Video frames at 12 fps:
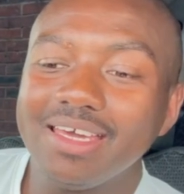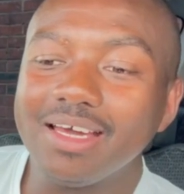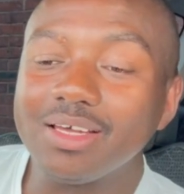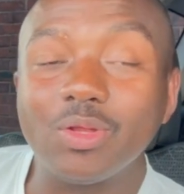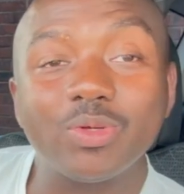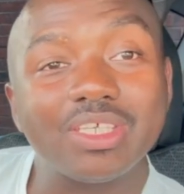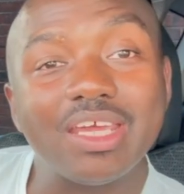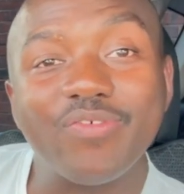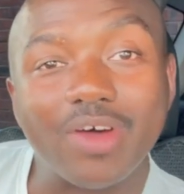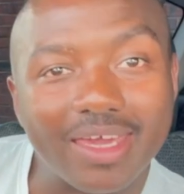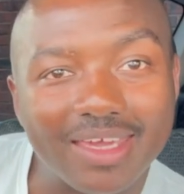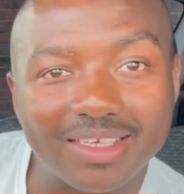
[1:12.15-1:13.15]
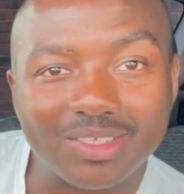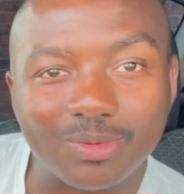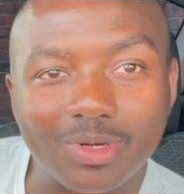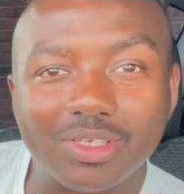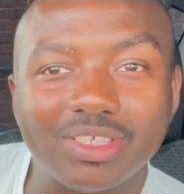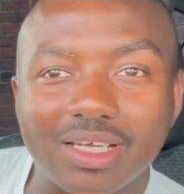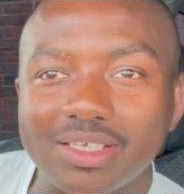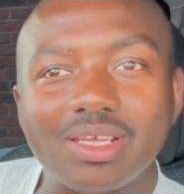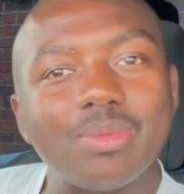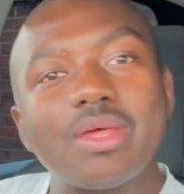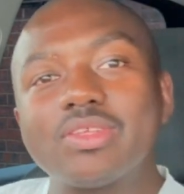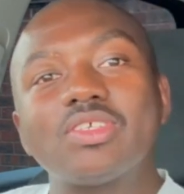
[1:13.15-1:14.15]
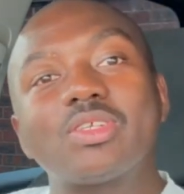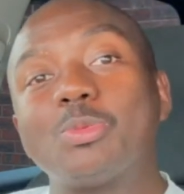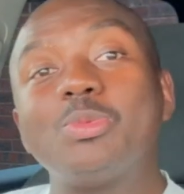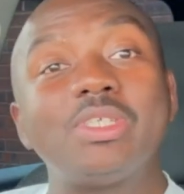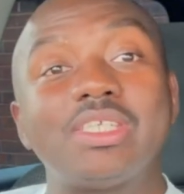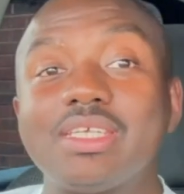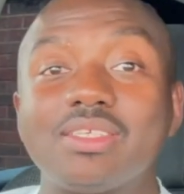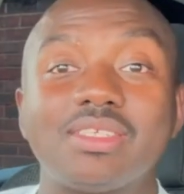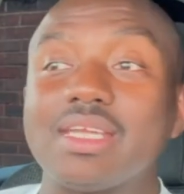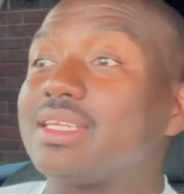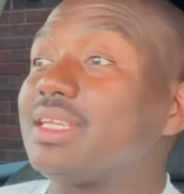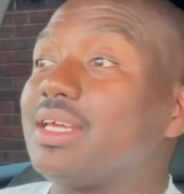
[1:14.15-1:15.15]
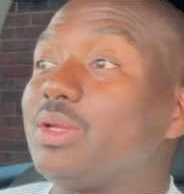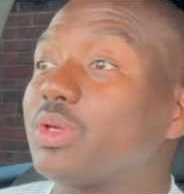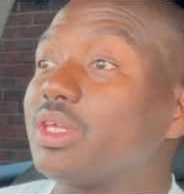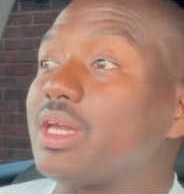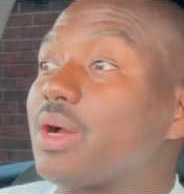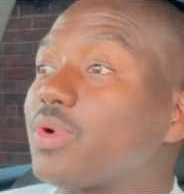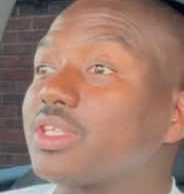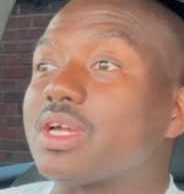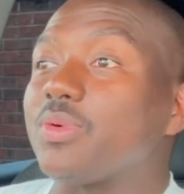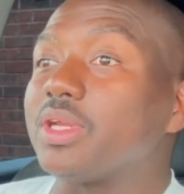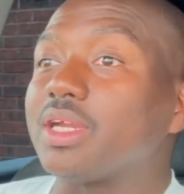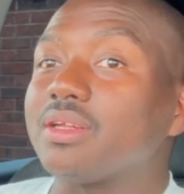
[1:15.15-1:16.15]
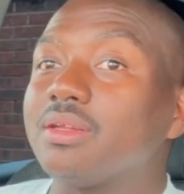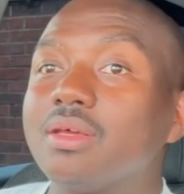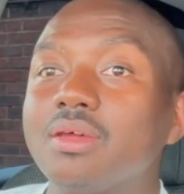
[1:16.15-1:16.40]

and also if I hear some gunshots, I'm not just going to be standing there looking like, what's going on?